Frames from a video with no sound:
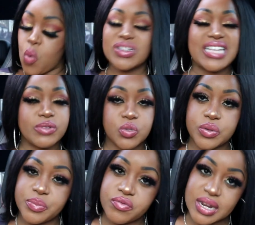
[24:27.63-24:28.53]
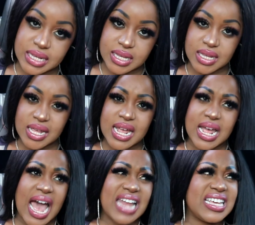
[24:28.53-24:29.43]
What time should we be ready?
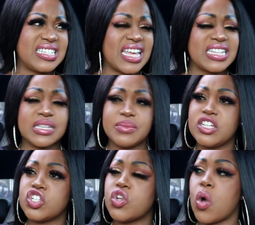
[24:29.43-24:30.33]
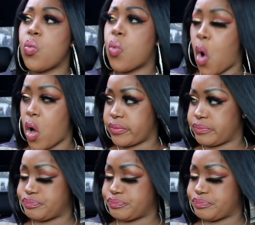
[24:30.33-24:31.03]
And he's saying to me, do you know what?